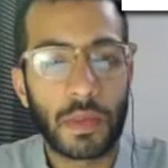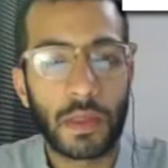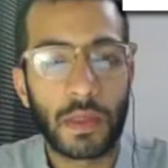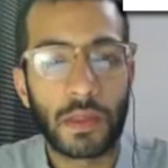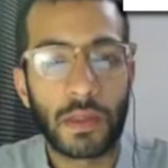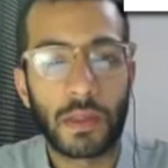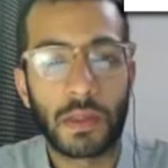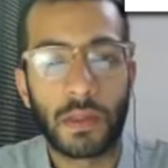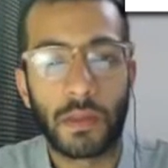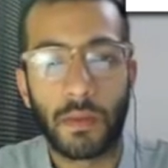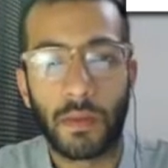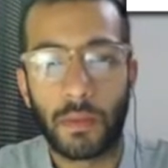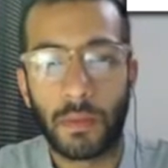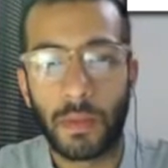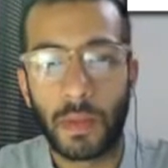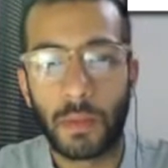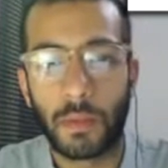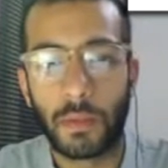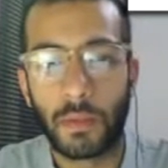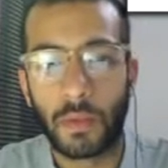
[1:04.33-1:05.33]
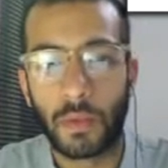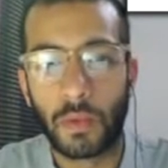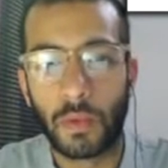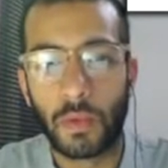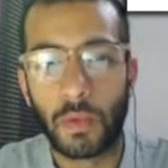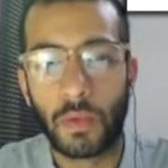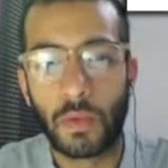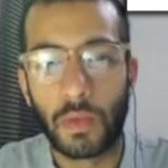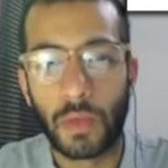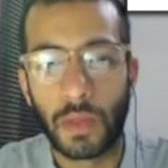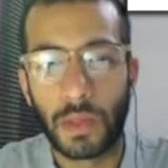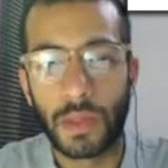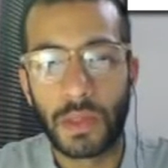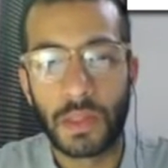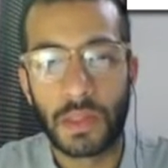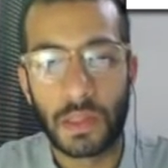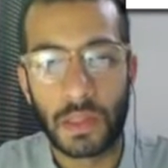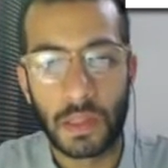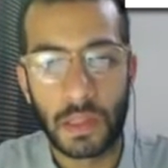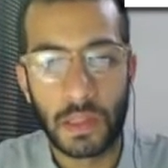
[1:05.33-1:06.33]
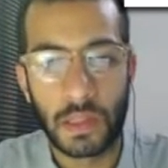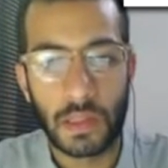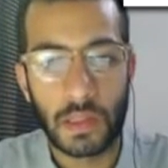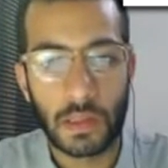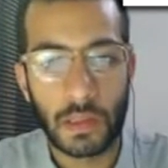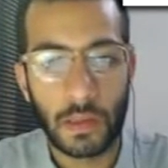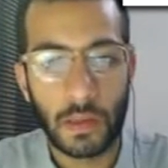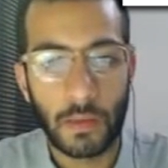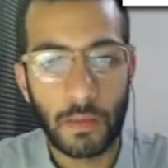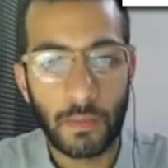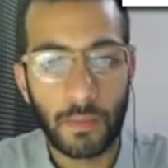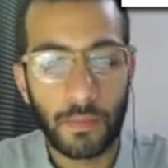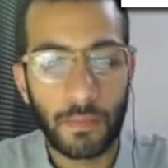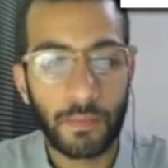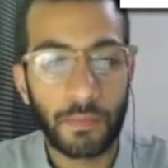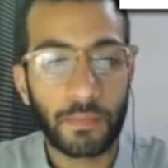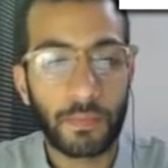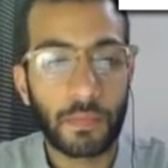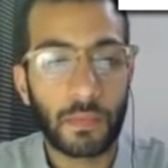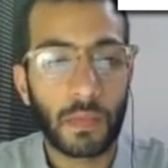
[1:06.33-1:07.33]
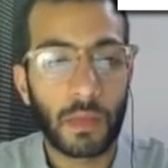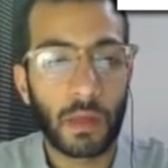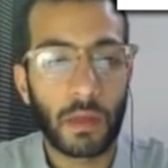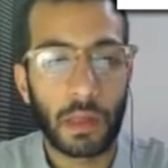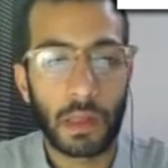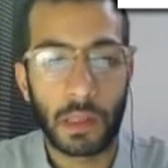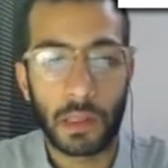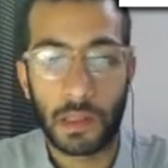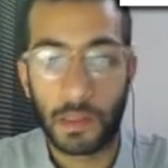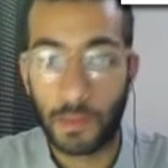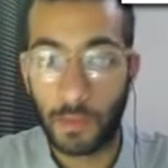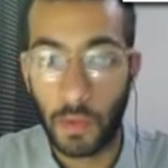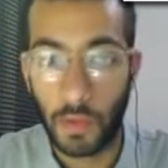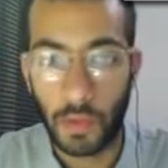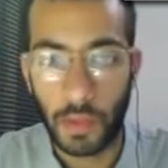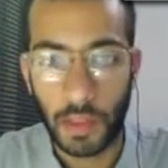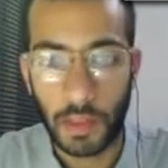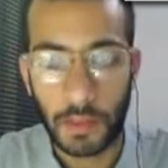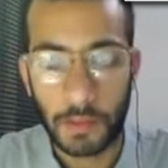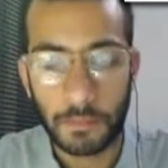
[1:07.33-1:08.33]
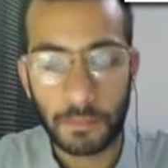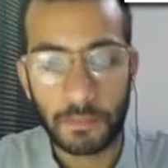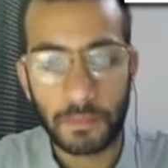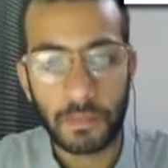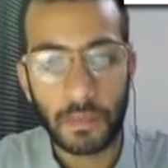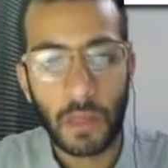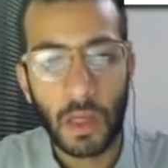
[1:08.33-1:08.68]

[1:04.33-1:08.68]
percentage of the people who were deceased by smoking.